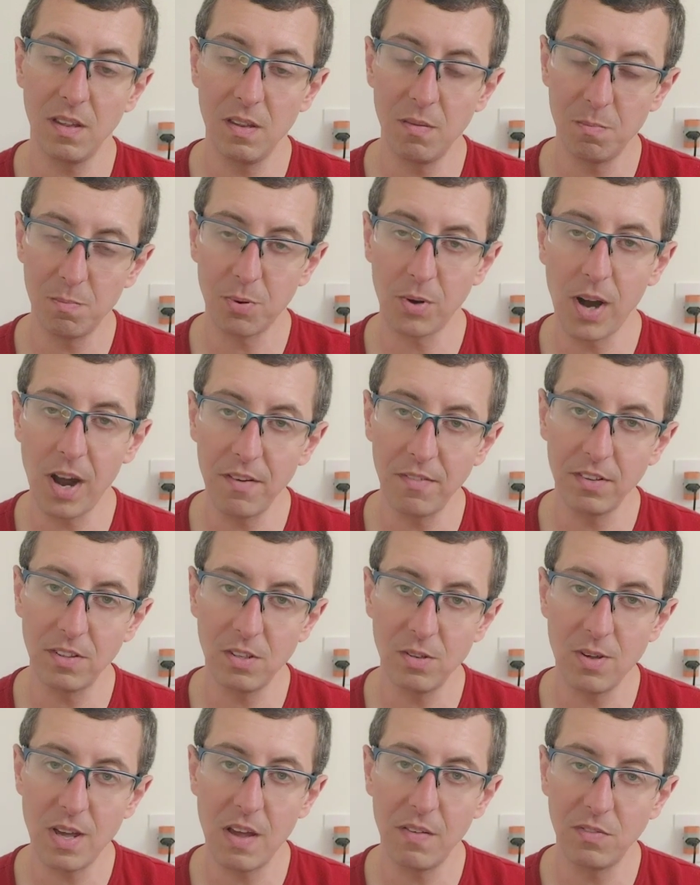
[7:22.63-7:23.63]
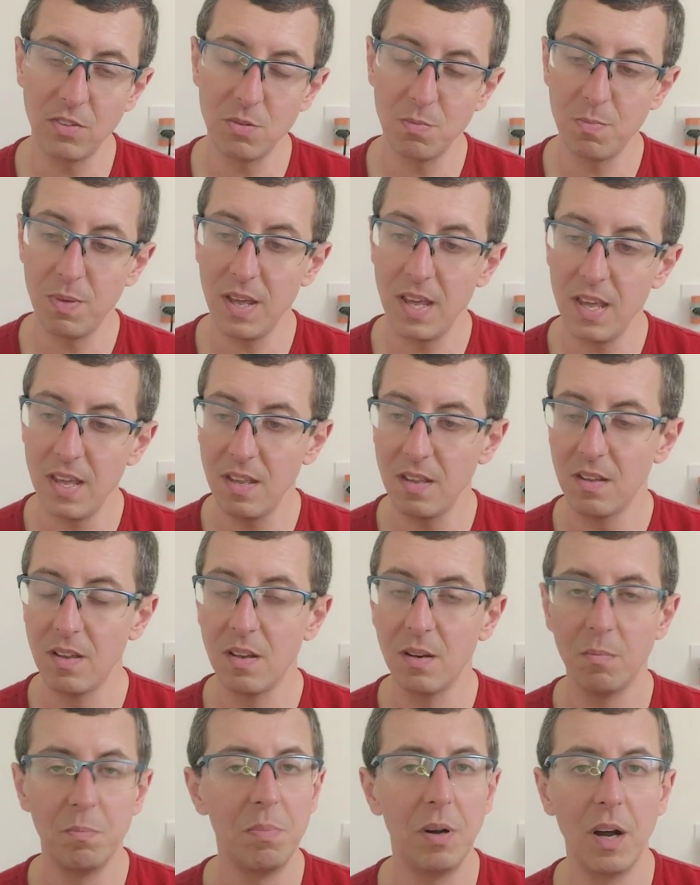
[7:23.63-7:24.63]
in private you have to pay,
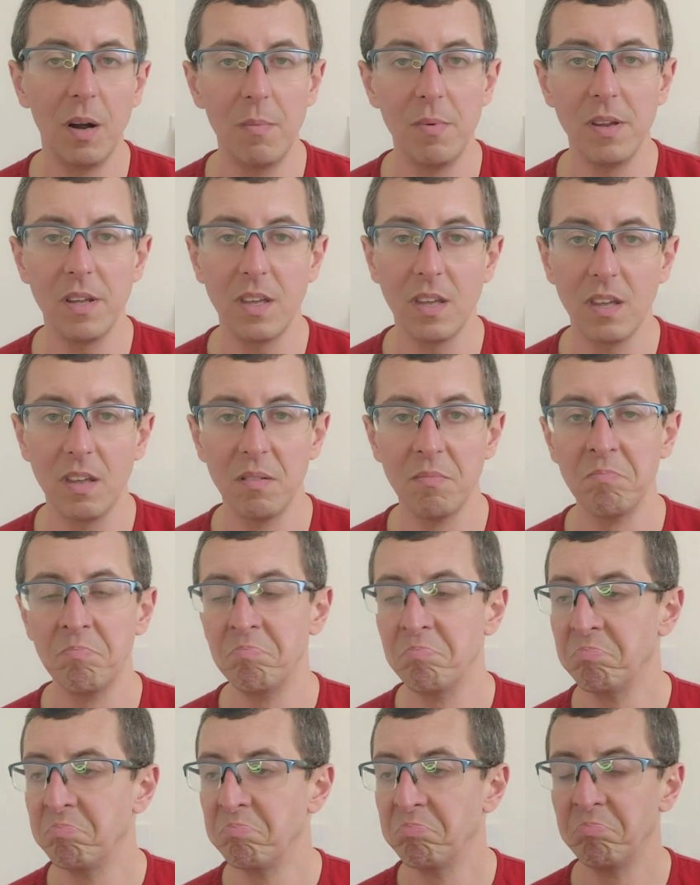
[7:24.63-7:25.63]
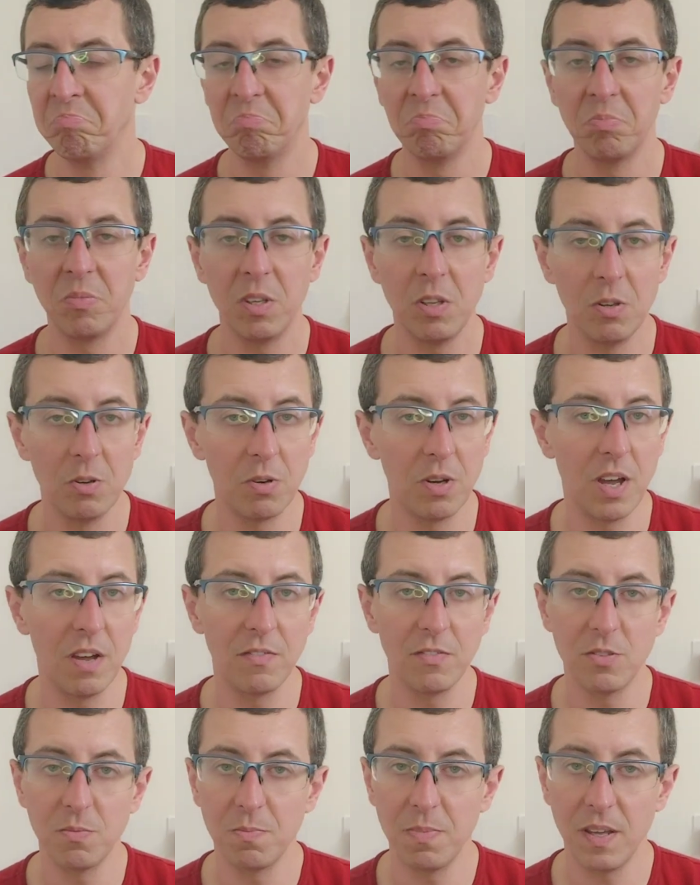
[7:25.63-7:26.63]
public you don't
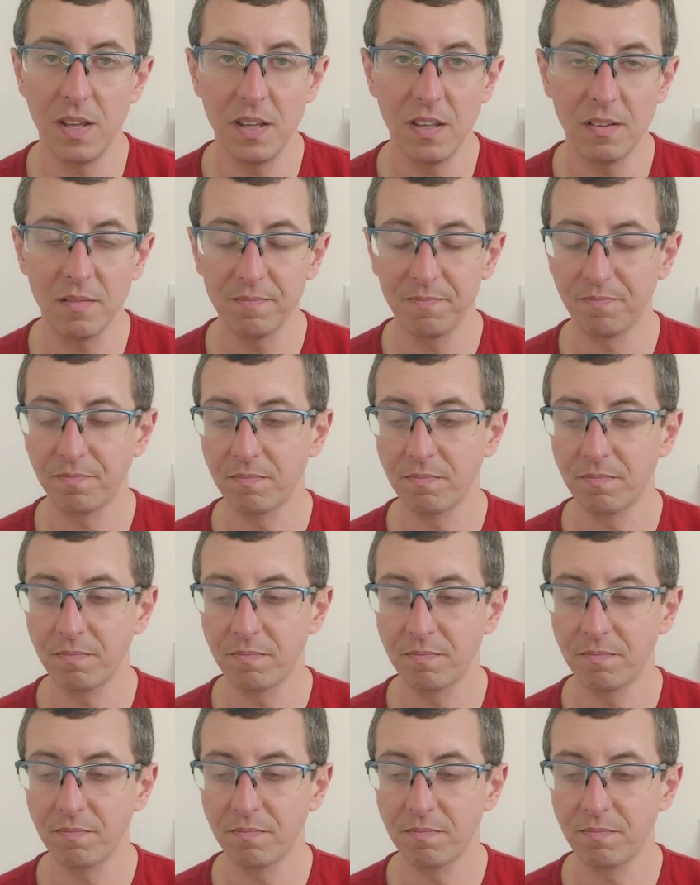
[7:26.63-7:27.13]
have to pay.